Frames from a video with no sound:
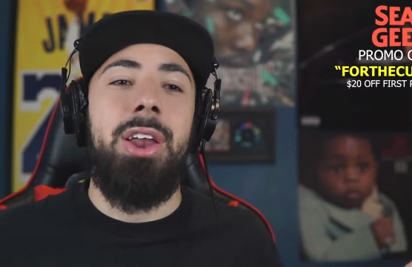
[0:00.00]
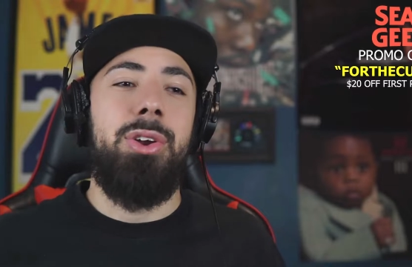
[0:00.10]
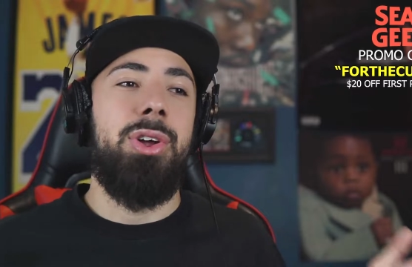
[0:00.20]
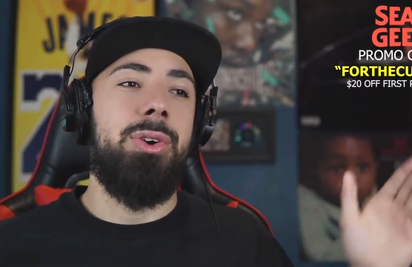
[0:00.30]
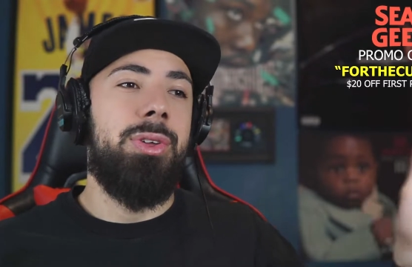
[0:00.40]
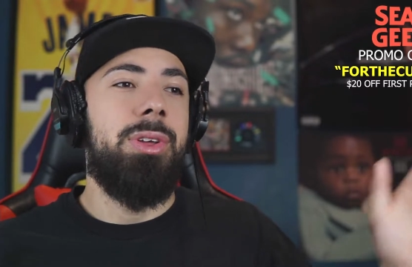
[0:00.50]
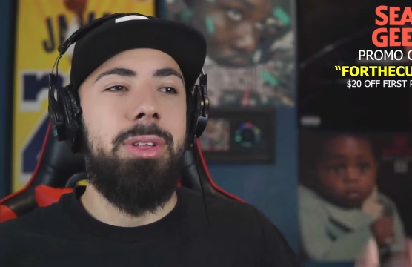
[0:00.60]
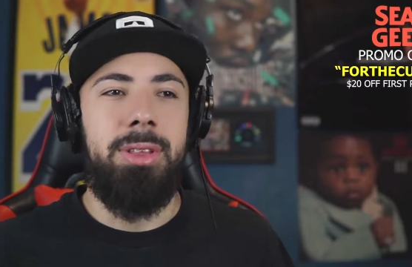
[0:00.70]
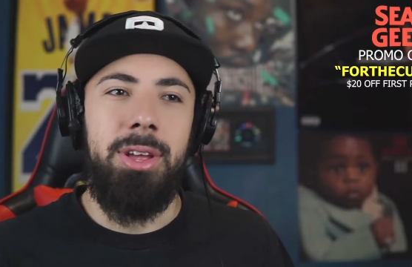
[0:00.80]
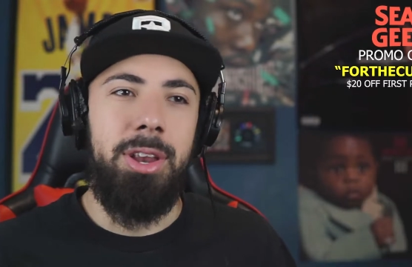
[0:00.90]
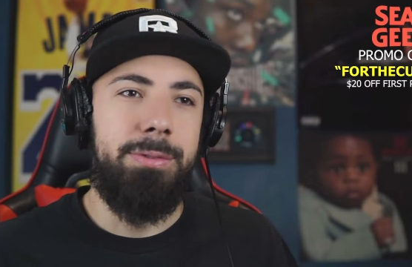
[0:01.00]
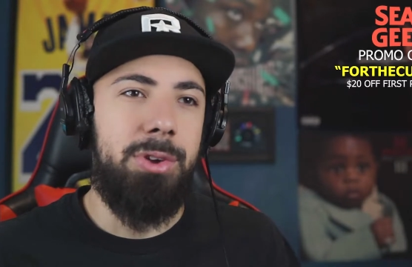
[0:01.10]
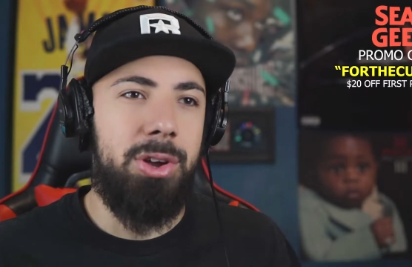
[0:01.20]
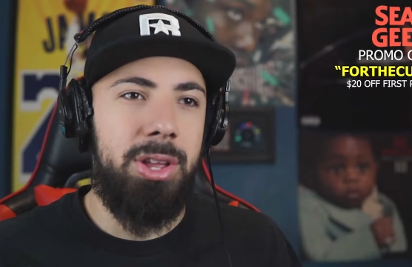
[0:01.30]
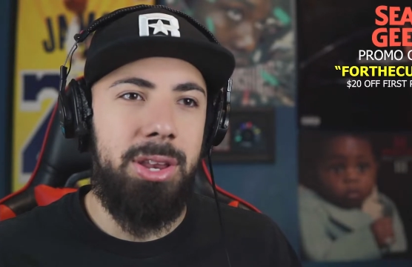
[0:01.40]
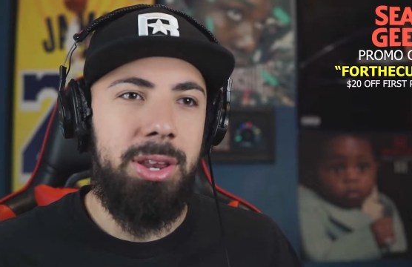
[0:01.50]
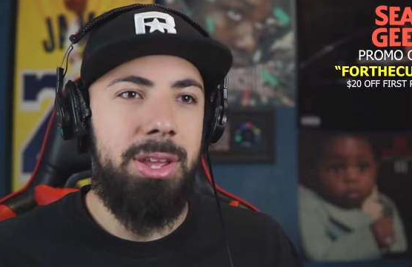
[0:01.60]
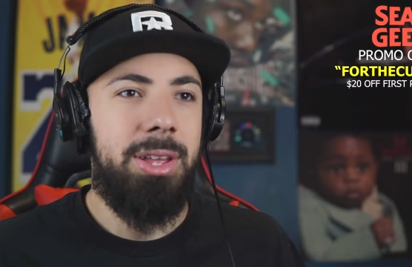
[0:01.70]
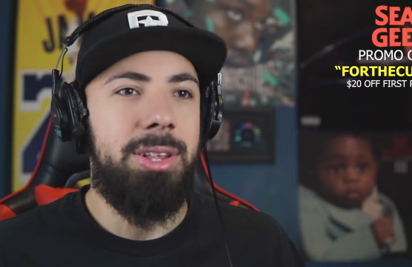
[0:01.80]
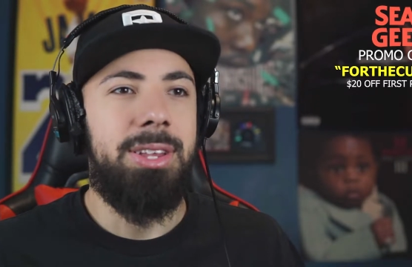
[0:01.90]
Speaker 1: don't know. Enough talking.
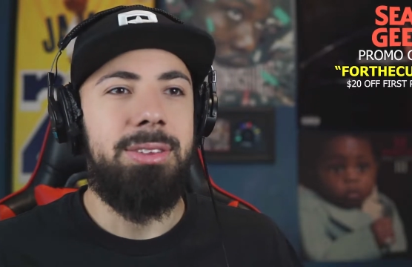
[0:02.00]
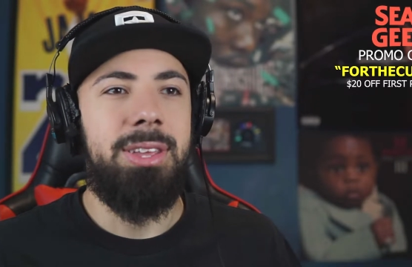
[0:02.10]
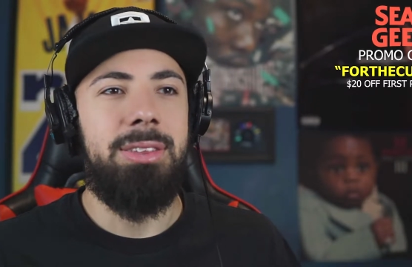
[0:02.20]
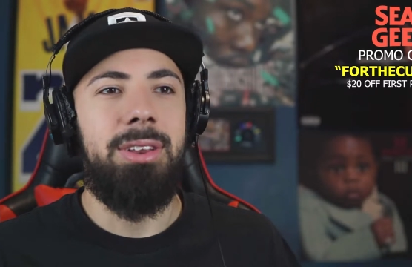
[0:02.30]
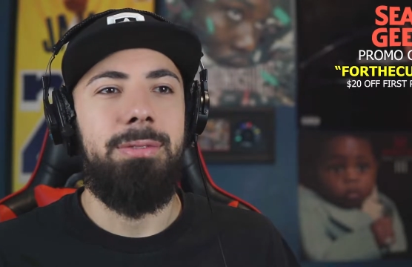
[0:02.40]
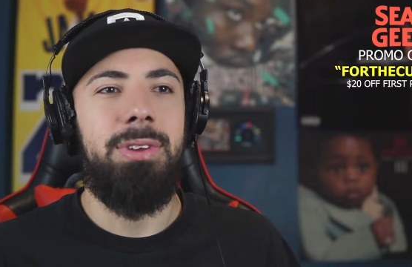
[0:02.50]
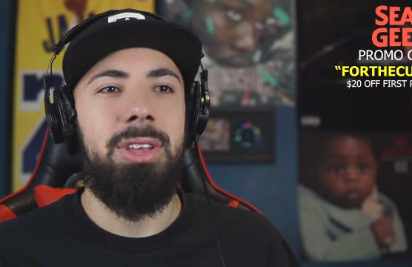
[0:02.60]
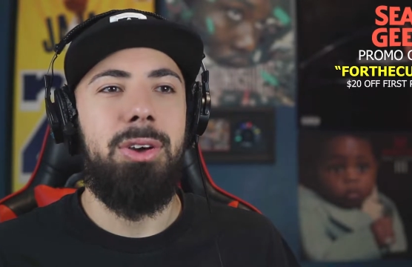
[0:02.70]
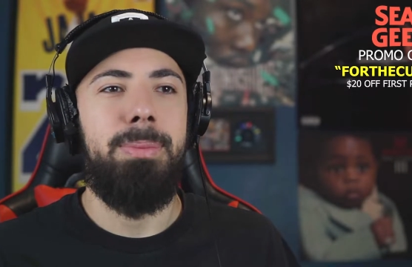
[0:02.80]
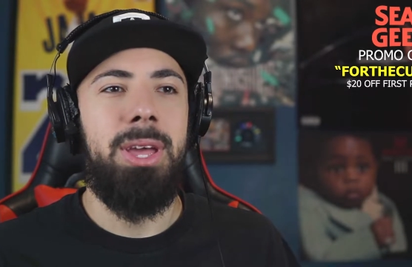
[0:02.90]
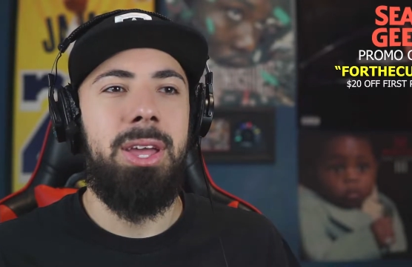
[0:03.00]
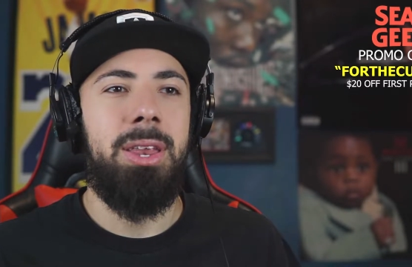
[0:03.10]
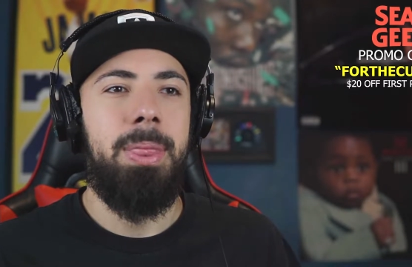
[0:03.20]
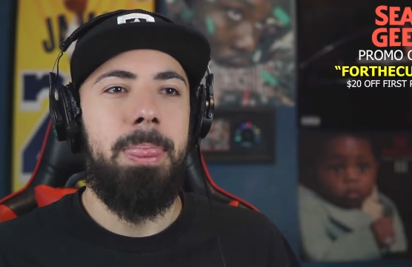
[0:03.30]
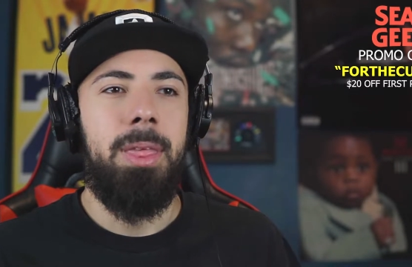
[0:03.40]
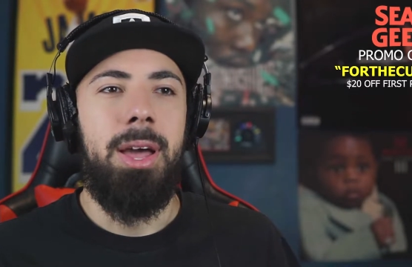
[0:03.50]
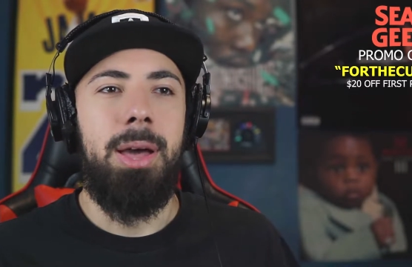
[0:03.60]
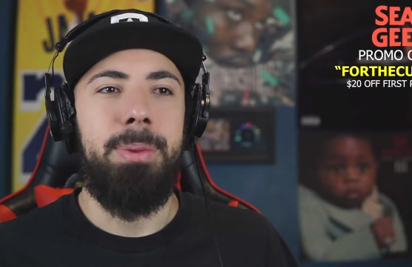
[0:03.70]
Let's get to the video, man. I'm